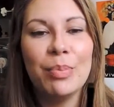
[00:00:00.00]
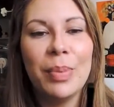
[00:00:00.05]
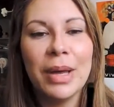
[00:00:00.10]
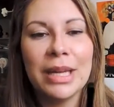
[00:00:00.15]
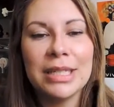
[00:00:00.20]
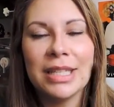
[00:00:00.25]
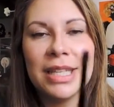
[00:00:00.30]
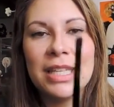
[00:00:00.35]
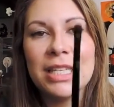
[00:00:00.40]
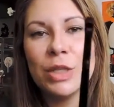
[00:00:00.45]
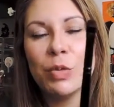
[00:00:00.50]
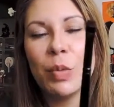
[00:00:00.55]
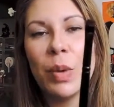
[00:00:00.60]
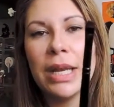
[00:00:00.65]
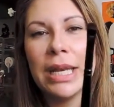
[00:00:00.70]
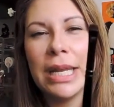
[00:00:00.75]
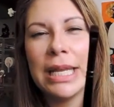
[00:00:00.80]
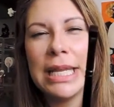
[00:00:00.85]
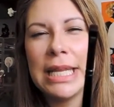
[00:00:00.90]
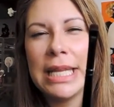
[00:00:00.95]
But this
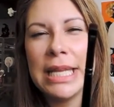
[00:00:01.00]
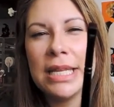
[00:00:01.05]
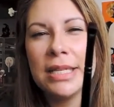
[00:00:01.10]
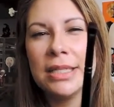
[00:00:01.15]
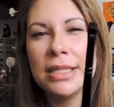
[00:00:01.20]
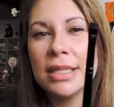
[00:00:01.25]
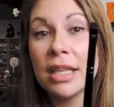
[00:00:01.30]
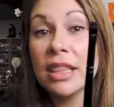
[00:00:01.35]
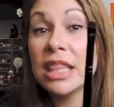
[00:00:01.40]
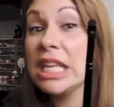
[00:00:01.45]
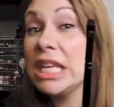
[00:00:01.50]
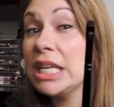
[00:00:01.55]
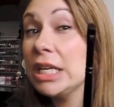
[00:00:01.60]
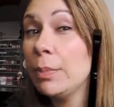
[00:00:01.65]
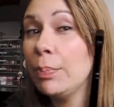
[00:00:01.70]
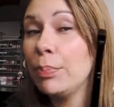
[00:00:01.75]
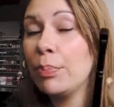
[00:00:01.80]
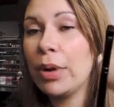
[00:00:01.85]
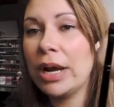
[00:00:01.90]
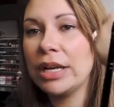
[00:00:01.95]
one is the
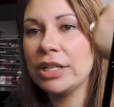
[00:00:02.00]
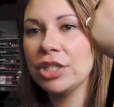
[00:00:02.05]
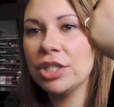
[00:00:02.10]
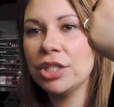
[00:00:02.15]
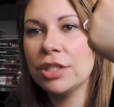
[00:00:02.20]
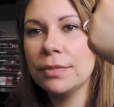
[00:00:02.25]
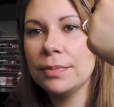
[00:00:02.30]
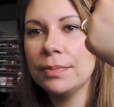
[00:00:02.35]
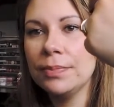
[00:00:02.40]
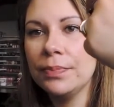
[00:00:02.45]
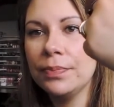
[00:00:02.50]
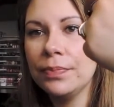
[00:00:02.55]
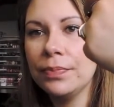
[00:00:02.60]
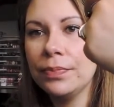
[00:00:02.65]
lip brush.